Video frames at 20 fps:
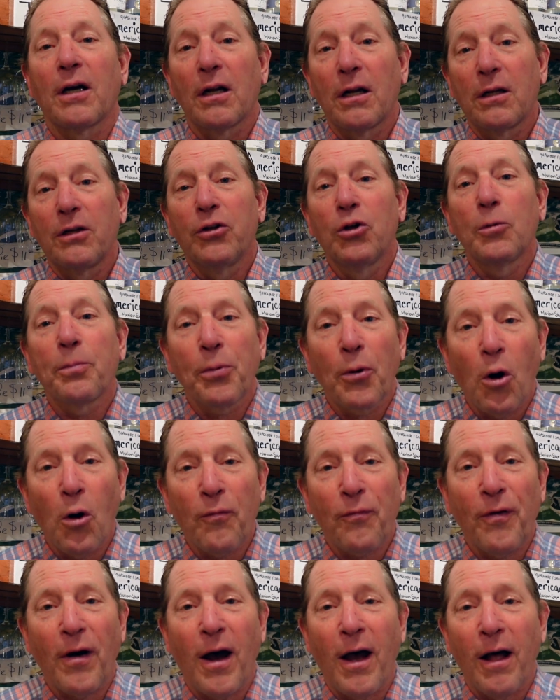a new
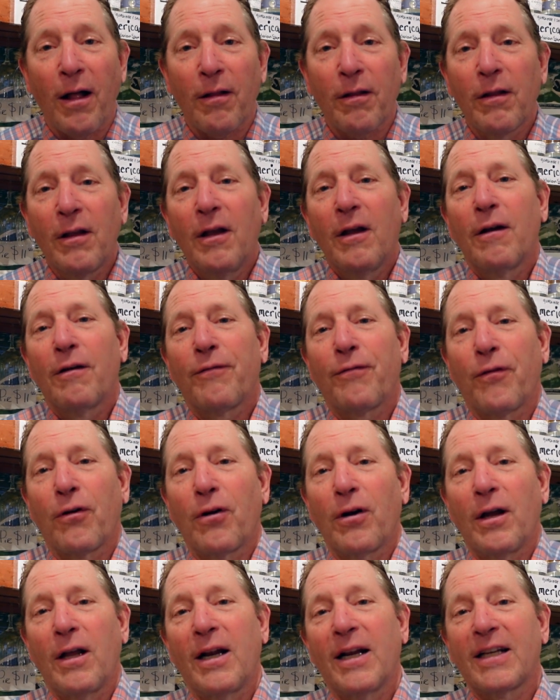profile
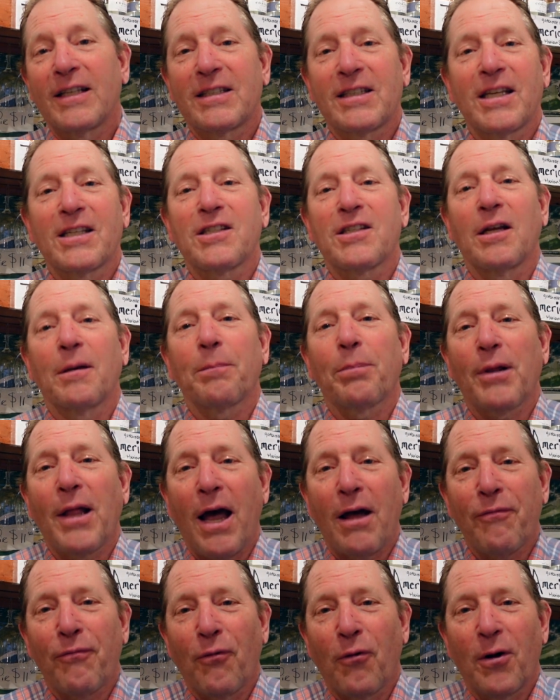for an existing
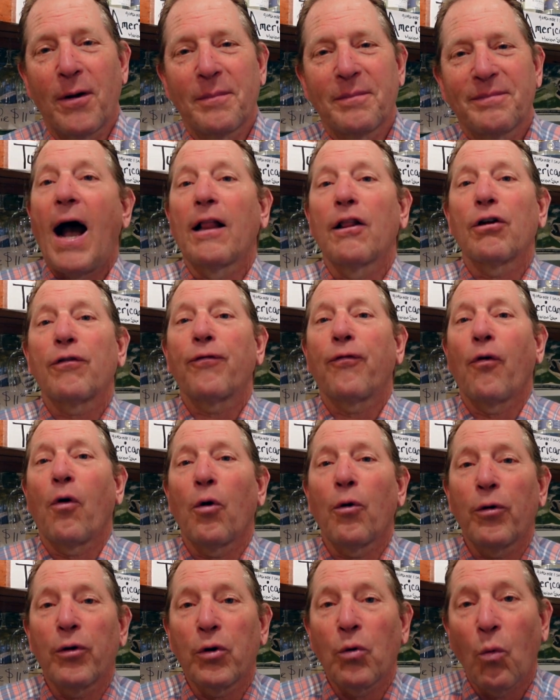platform. I look
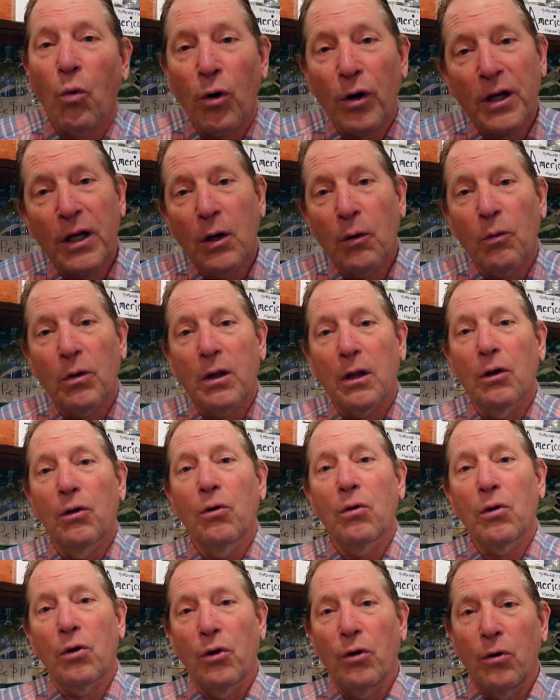forward to working with
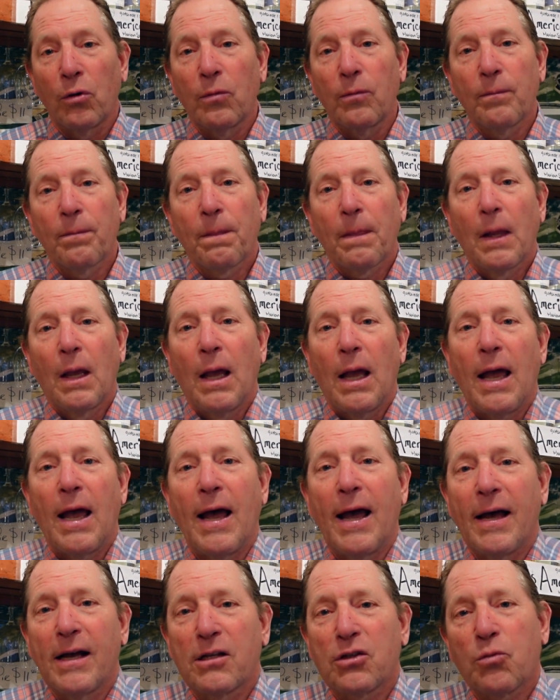Lulu
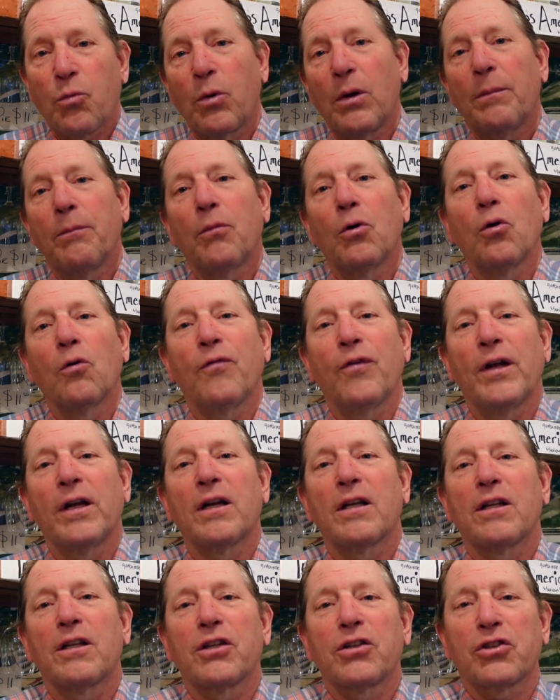as we move
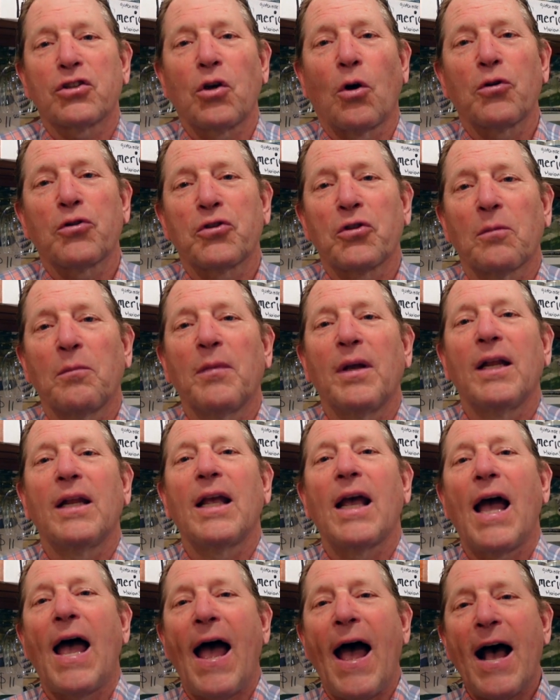into the social
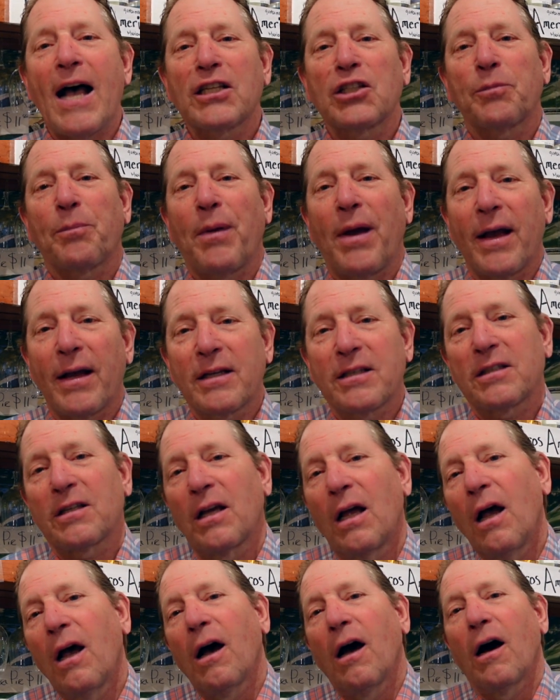media
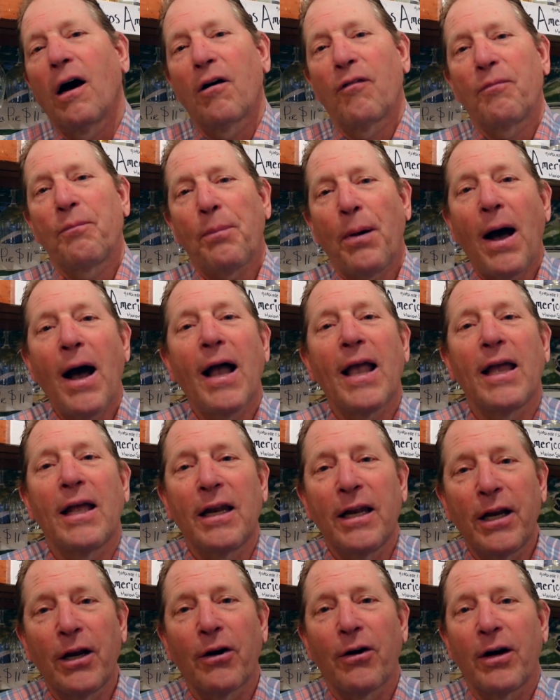aspects of
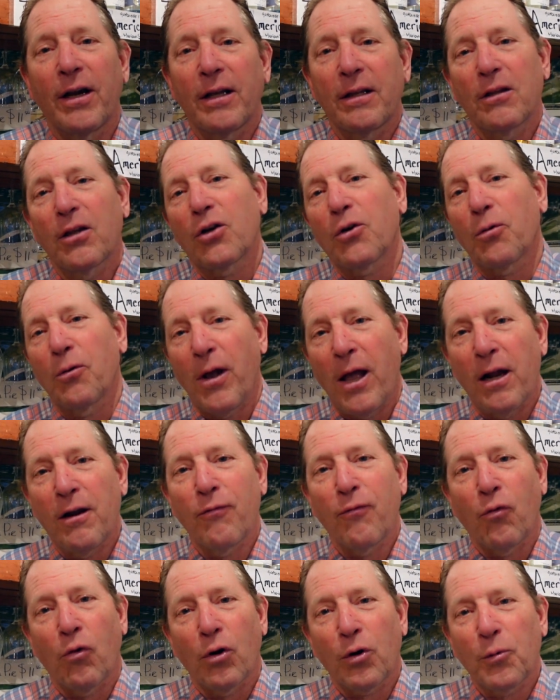pioneering the
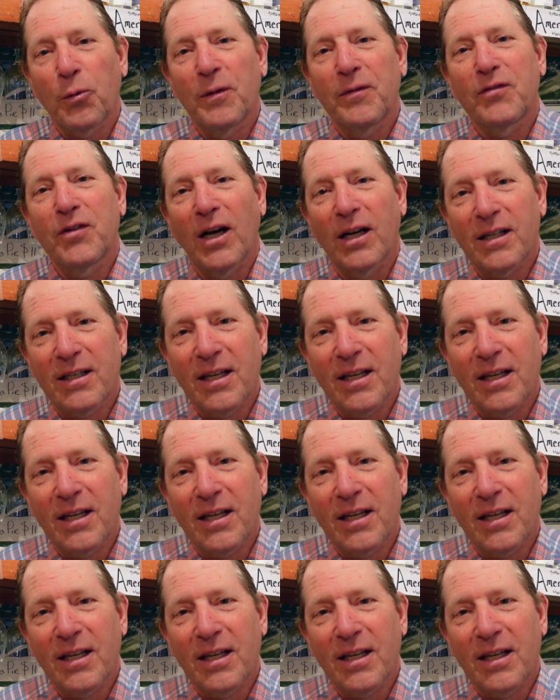creative work we've done